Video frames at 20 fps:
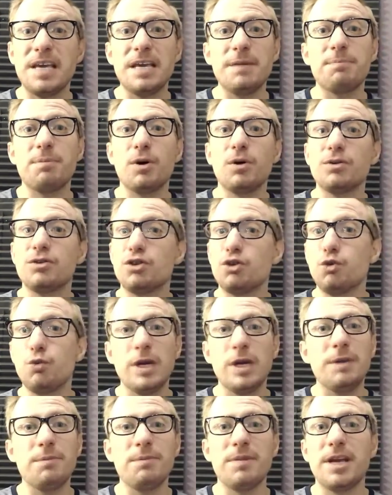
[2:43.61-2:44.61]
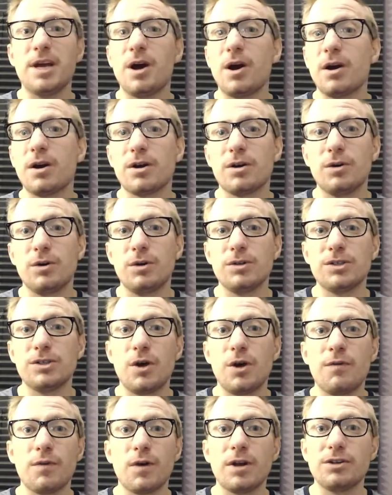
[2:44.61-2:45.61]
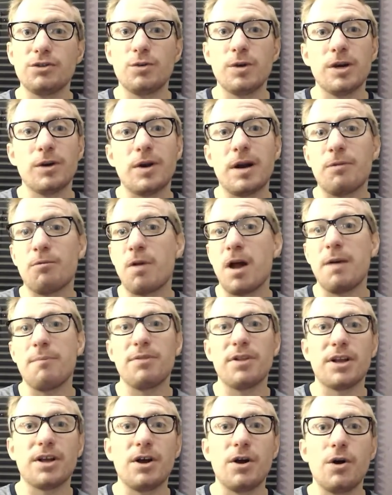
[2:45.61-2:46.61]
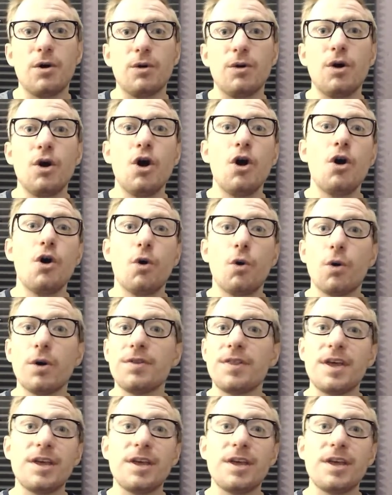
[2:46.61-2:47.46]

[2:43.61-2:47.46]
and people tweet me articles over on Twitter at Ron Placone,